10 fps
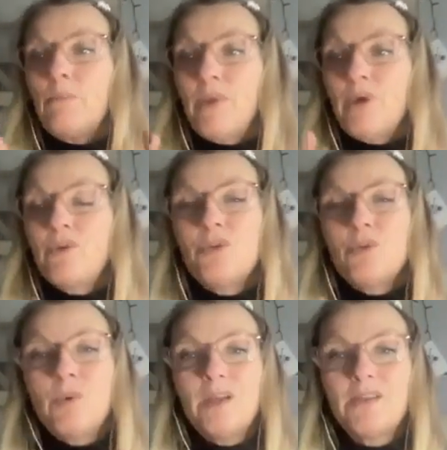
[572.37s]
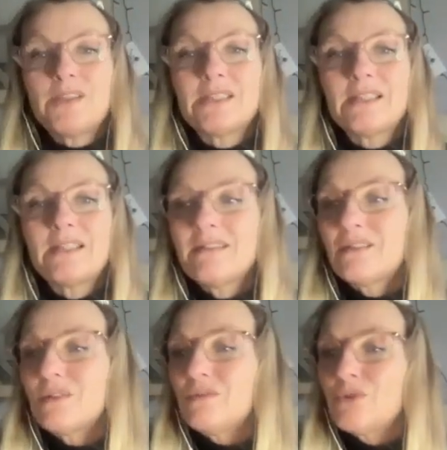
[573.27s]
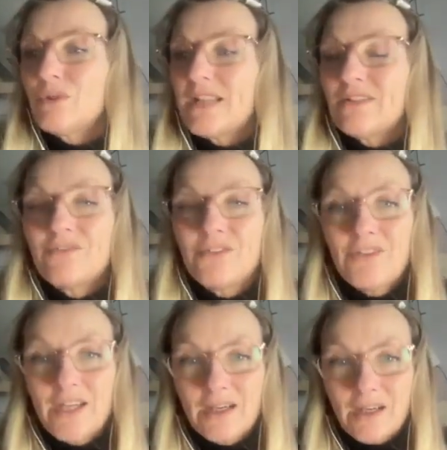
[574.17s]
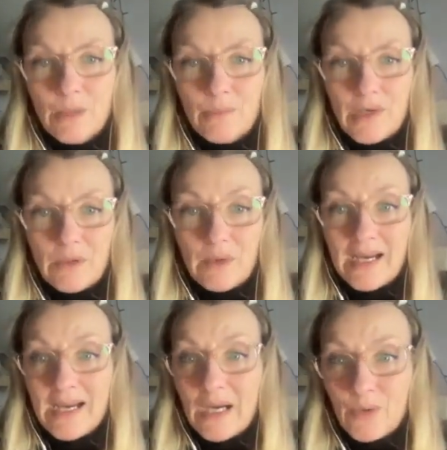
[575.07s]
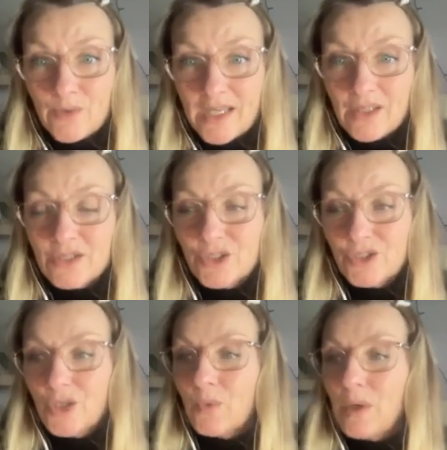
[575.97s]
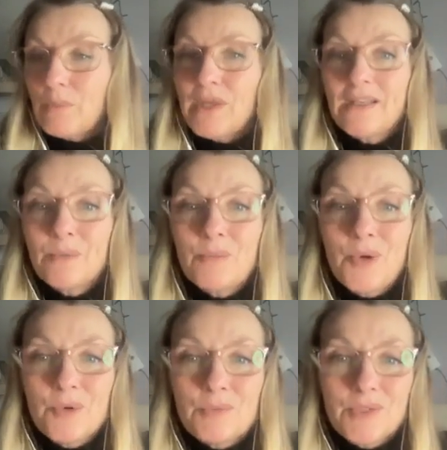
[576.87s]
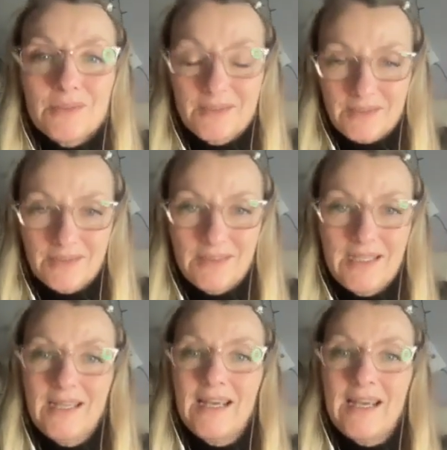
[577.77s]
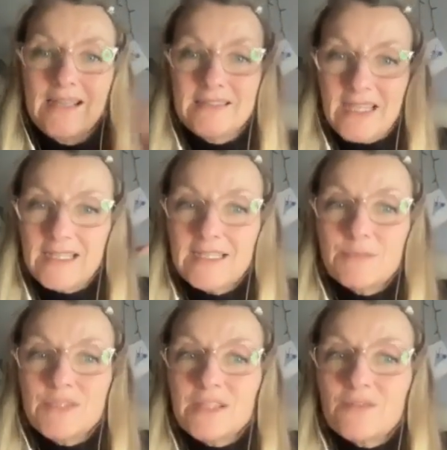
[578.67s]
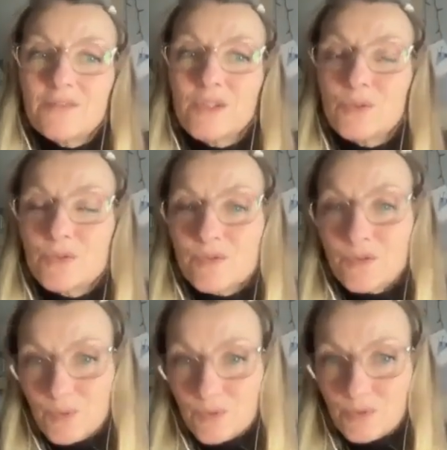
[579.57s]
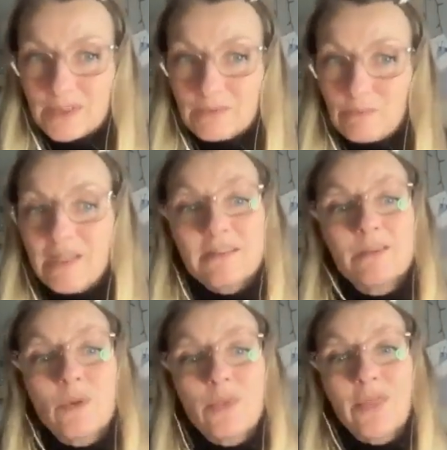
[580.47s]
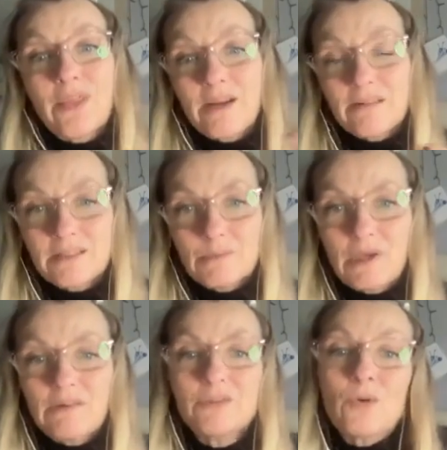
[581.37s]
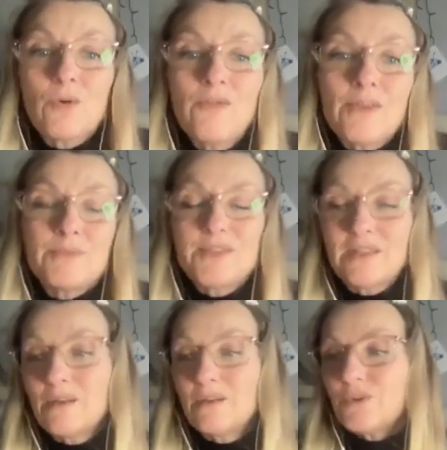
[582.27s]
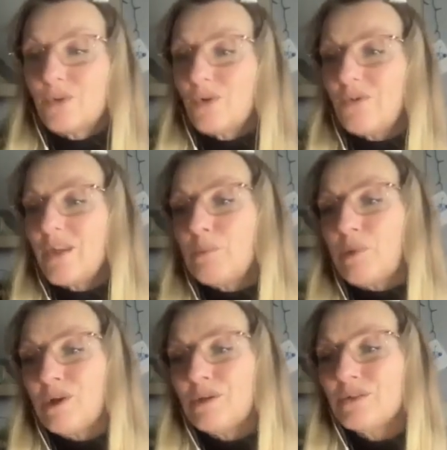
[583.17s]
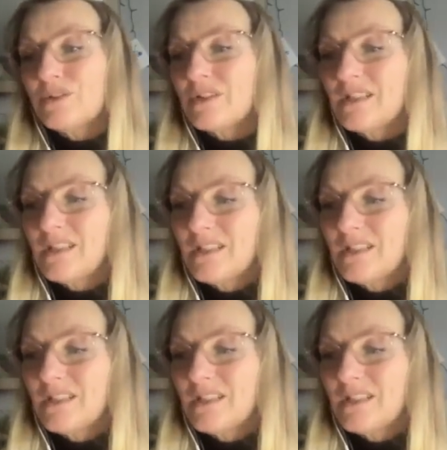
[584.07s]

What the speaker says: both with a sense of dread and fear about how they're going to show up in a moment, and telling themselves a lot of stories based on their experience of themselves, of their past,